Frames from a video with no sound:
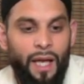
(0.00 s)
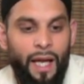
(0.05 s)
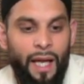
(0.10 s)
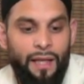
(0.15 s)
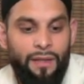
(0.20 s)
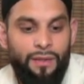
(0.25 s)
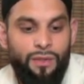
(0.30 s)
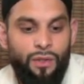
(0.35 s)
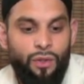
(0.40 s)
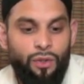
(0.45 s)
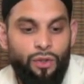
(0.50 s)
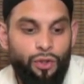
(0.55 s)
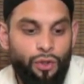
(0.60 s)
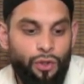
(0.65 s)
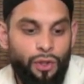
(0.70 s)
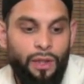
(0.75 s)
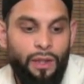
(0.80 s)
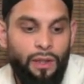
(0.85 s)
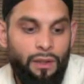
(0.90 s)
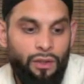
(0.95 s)
And so
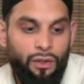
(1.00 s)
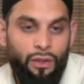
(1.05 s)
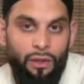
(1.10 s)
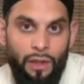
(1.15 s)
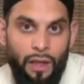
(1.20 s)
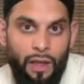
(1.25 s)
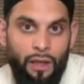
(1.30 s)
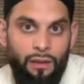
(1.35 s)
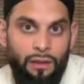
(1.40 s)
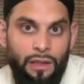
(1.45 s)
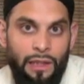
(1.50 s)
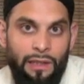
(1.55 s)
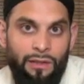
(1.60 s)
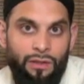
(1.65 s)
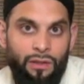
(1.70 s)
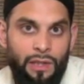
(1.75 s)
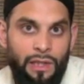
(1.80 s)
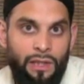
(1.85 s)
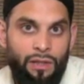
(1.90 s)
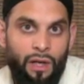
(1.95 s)
during your lung
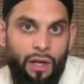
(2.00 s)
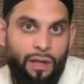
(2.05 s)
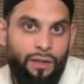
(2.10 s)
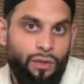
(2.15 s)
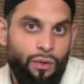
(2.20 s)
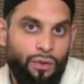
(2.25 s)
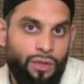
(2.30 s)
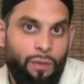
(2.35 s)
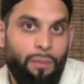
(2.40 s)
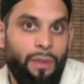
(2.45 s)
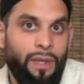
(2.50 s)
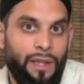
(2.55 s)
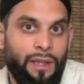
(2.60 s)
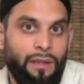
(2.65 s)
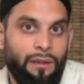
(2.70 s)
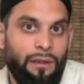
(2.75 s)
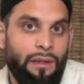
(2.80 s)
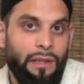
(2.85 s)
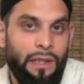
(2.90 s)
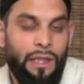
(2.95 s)
detox, those are
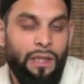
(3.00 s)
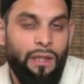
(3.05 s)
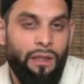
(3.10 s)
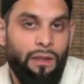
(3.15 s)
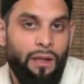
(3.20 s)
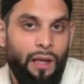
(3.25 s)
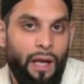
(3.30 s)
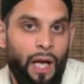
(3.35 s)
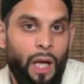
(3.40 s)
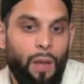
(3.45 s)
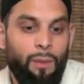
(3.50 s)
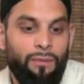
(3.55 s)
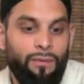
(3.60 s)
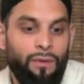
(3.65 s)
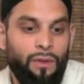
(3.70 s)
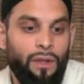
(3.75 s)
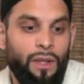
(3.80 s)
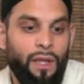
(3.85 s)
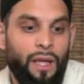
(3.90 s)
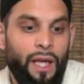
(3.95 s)
particularly
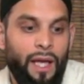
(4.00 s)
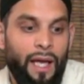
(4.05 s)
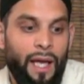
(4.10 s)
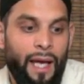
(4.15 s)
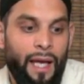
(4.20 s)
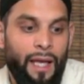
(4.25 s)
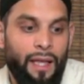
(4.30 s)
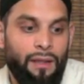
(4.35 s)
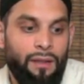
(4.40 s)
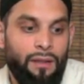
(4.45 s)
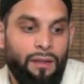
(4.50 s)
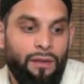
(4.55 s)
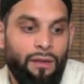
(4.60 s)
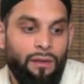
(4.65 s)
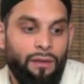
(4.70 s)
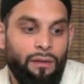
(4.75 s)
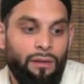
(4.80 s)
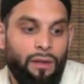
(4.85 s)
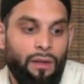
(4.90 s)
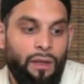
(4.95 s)
helpful, and
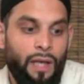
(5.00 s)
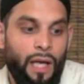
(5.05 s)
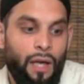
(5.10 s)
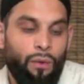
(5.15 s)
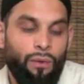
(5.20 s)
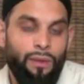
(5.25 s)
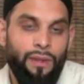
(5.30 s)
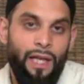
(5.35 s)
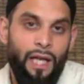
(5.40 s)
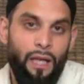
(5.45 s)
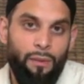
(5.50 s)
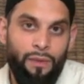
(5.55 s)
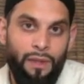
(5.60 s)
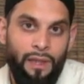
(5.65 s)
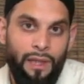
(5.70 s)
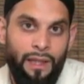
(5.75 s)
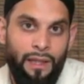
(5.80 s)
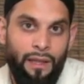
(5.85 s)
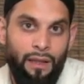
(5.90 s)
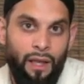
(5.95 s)
they'll not only help to
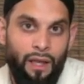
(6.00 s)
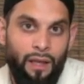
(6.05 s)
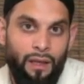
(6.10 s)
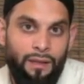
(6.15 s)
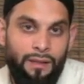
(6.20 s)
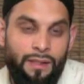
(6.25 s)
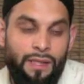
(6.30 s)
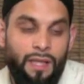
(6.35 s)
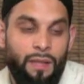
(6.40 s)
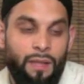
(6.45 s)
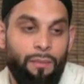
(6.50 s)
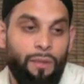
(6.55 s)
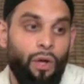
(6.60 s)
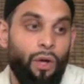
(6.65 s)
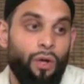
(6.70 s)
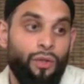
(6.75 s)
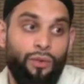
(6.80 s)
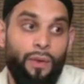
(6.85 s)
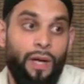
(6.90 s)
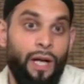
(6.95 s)
clean the lungs, but
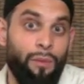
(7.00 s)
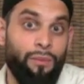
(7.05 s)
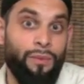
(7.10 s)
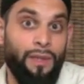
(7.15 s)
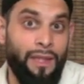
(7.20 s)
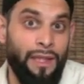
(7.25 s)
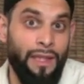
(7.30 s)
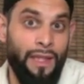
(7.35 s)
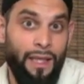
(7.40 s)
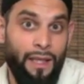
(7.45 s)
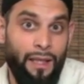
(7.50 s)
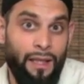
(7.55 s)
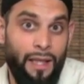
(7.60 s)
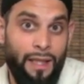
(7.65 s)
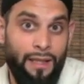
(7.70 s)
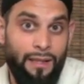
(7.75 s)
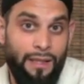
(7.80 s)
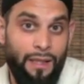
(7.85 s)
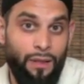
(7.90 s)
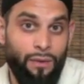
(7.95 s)
also help to
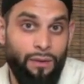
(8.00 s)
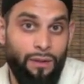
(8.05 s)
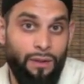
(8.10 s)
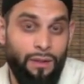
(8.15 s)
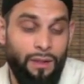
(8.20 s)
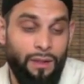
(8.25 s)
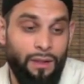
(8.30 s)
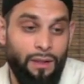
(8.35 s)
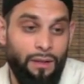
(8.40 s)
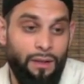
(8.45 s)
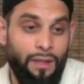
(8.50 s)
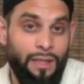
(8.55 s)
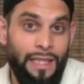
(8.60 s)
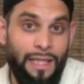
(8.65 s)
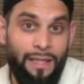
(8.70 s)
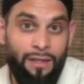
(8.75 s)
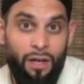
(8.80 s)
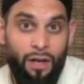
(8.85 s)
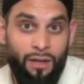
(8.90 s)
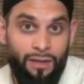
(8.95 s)
cleanse out the
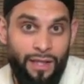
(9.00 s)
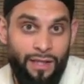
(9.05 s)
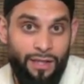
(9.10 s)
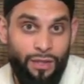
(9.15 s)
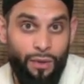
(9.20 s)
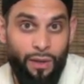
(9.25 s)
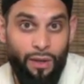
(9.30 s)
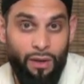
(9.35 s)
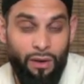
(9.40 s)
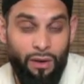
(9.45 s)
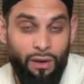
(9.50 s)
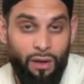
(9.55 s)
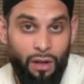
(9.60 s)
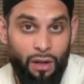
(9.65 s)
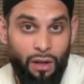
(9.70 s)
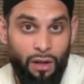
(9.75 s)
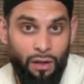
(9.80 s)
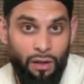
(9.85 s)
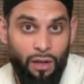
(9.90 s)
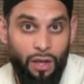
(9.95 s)
detox that's going
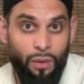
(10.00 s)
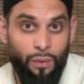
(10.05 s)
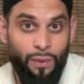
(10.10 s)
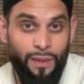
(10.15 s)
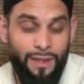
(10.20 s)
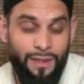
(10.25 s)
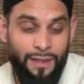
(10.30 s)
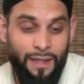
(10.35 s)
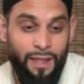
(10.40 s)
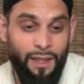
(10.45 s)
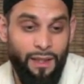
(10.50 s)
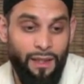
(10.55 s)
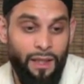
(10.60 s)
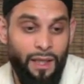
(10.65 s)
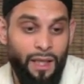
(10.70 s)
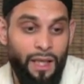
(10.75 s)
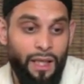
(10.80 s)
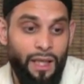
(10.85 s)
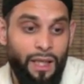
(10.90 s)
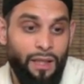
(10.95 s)
along with the skin.
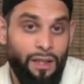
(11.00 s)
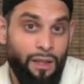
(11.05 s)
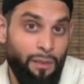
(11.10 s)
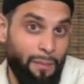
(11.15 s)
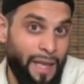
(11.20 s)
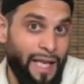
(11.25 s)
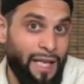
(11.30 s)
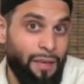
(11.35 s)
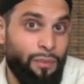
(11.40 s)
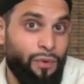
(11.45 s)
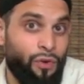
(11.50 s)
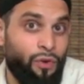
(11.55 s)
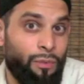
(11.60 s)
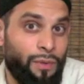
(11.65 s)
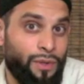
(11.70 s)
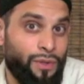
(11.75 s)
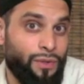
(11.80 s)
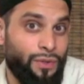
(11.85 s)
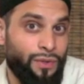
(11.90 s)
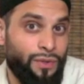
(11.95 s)
The main
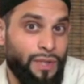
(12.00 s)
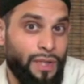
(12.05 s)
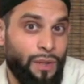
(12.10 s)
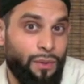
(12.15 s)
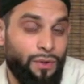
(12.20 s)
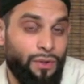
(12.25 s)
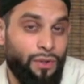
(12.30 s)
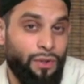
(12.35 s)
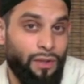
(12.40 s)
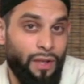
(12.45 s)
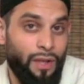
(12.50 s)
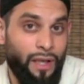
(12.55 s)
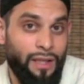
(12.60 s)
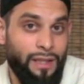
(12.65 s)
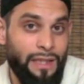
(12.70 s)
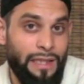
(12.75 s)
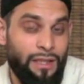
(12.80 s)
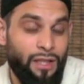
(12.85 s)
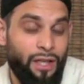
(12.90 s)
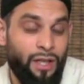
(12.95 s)
improvement you'll see with your lung
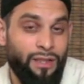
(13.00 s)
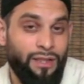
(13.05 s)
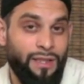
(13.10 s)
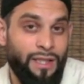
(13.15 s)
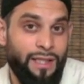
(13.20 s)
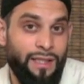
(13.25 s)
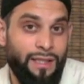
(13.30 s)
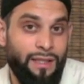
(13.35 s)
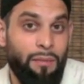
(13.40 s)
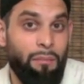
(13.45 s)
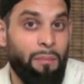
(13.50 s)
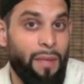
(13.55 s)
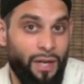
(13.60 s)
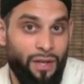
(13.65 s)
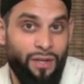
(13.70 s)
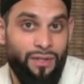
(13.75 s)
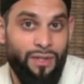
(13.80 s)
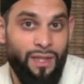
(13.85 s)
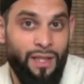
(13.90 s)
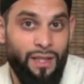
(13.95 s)
detox is
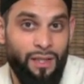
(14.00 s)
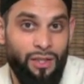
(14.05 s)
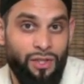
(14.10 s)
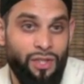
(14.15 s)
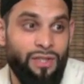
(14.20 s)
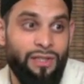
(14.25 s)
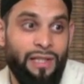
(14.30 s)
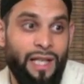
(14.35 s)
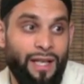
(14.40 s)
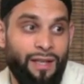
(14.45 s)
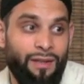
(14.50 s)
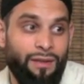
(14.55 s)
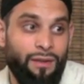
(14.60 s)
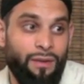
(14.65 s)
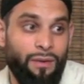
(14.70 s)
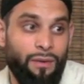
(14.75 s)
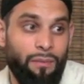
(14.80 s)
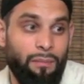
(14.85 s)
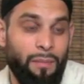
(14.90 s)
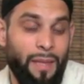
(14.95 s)
better skin. Just like
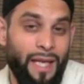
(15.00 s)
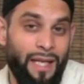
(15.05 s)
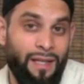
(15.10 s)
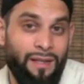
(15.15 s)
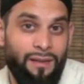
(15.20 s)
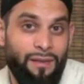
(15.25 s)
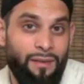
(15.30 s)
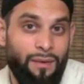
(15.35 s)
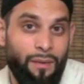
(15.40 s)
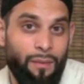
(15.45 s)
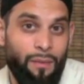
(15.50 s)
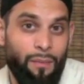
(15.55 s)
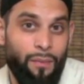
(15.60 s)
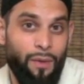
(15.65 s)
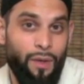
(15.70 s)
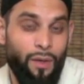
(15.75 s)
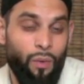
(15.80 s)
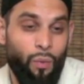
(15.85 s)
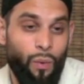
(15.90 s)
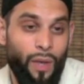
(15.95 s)
the main
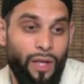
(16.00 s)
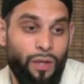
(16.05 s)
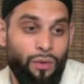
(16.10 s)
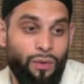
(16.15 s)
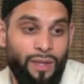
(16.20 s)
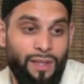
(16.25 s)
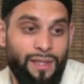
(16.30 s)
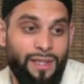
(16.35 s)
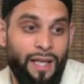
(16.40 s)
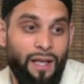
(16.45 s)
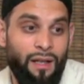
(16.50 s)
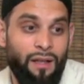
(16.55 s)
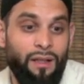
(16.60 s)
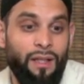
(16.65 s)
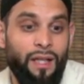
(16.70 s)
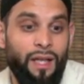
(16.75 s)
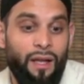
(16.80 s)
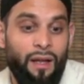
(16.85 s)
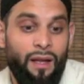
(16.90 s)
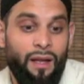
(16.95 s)
way you can
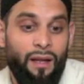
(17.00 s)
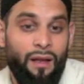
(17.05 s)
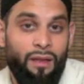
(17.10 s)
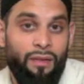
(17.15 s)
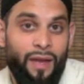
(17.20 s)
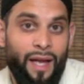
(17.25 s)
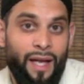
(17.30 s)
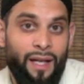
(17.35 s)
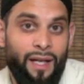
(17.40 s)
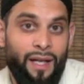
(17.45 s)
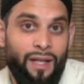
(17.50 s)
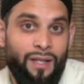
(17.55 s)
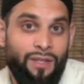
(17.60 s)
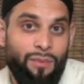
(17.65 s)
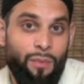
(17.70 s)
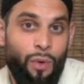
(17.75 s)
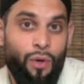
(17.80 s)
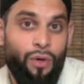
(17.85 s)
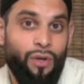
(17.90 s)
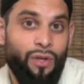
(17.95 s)
tell that a
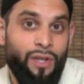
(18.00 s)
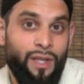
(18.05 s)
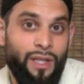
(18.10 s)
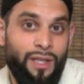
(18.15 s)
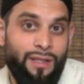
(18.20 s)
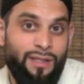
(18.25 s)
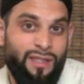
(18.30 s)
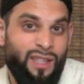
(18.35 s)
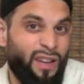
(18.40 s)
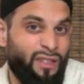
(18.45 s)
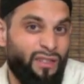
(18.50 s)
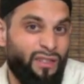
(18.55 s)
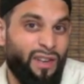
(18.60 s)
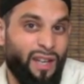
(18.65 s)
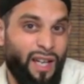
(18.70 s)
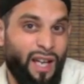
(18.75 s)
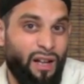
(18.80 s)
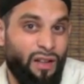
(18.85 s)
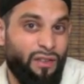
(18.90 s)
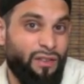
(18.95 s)
smoker is not
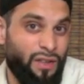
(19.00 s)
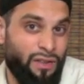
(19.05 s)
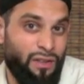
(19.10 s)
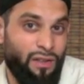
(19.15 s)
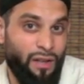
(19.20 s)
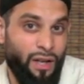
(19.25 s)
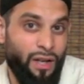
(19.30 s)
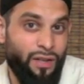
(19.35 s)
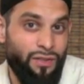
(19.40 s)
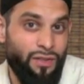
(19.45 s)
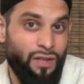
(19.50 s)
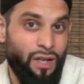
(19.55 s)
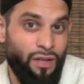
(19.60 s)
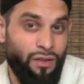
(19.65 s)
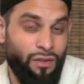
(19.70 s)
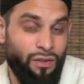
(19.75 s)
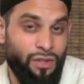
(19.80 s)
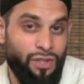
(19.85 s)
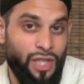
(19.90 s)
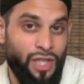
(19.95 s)
very healthy and their lungs are not
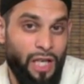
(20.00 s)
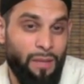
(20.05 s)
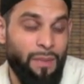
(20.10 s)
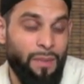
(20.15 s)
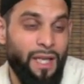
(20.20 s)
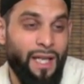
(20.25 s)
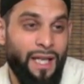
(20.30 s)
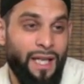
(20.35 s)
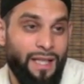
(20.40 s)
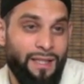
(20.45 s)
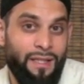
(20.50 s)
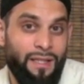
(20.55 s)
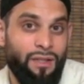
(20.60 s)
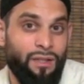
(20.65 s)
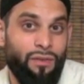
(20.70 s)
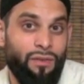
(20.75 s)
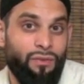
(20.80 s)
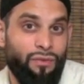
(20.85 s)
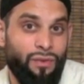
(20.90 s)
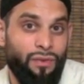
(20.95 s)
in good shape is
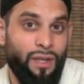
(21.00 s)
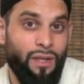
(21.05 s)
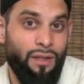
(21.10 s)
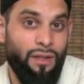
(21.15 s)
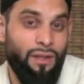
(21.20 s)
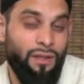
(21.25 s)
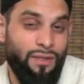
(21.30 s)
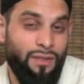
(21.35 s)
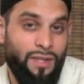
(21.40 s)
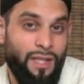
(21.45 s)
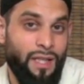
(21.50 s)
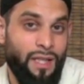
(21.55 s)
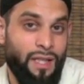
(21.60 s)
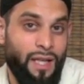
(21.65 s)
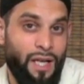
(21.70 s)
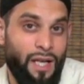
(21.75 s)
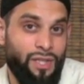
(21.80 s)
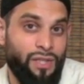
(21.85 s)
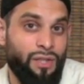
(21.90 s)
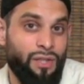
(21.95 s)
that their skin
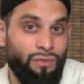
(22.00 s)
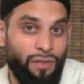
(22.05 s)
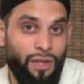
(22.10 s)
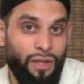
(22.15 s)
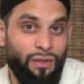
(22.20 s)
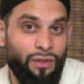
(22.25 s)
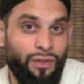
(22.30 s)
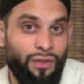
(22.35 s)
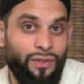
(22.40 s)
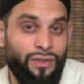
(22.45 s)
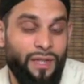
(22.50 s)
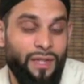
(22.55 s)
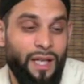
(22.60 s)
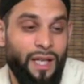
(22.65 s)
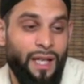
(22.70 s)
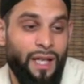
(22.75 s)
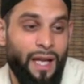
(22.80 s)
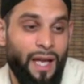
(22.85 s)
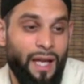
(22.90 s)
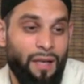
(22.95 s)
actually wrinkles
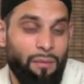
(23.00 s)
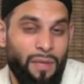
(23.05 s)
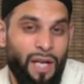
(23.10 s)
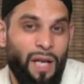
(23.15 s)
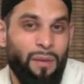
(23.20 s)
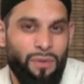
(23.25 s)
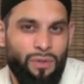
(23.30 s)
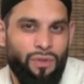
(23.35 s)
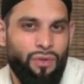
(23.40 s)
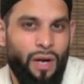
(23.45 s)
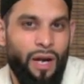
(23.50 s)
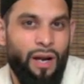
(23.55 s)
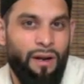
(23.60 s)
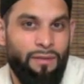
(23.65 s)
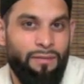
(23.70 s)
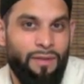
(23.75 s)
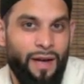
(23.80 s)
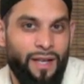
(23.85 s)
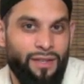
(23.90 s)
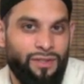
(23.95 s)
and becomes drier
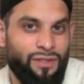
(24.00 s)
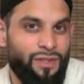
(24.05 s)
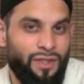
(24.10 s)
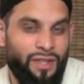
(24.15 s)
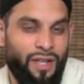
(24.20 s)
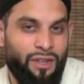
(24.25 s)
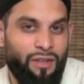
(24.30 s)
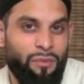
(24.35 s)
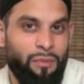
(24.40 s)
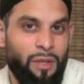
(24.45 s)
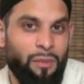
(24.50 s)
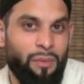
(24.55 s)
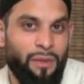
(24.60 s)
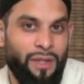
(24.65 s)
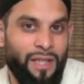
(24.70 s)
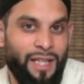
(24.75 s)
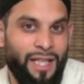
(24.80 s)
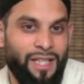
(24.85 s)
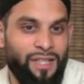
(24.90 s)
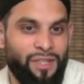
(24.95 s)
faster than other people
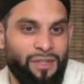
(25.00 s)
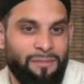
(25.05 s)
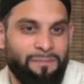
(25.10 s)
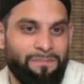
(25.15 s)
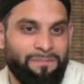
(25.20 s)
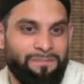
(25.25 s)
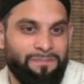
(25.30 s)
in age.